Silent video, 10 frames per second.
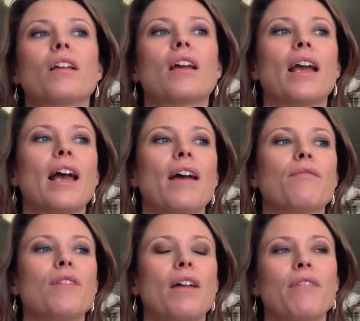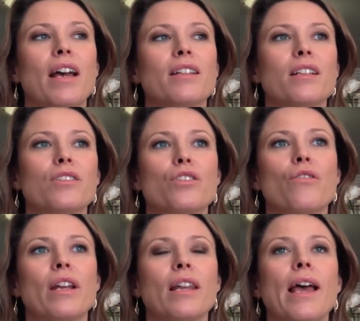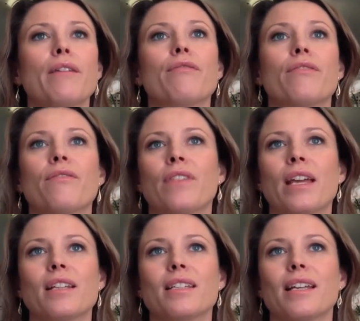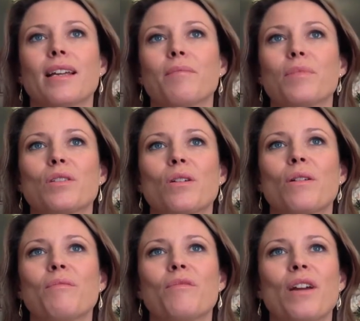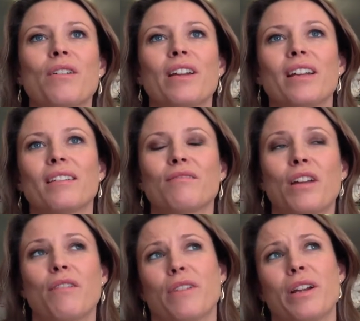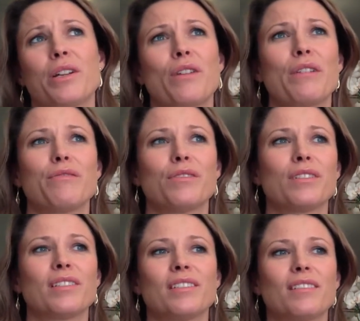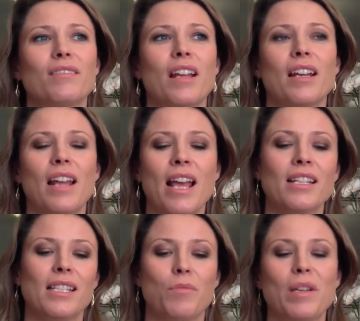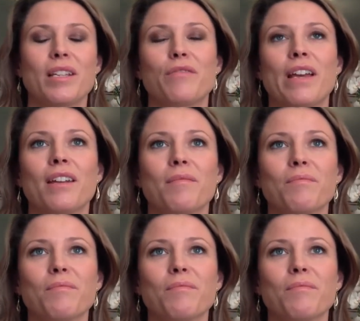I've had such a great life thanks to him, so I'm very, very grateful and his biggest fan.